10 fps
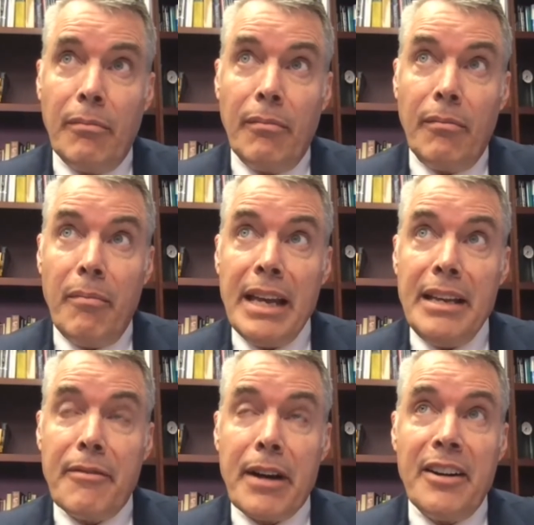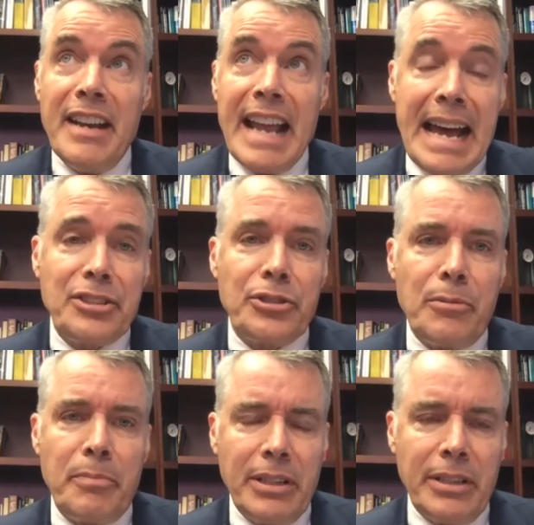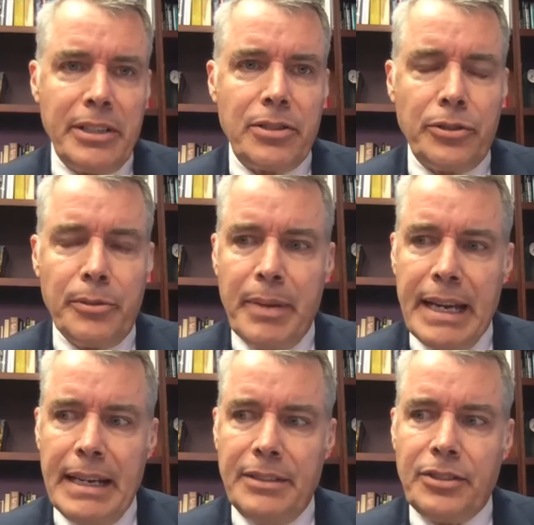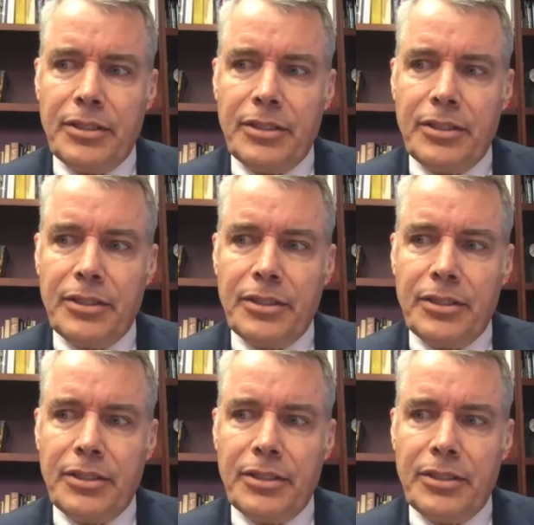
many of our national political debates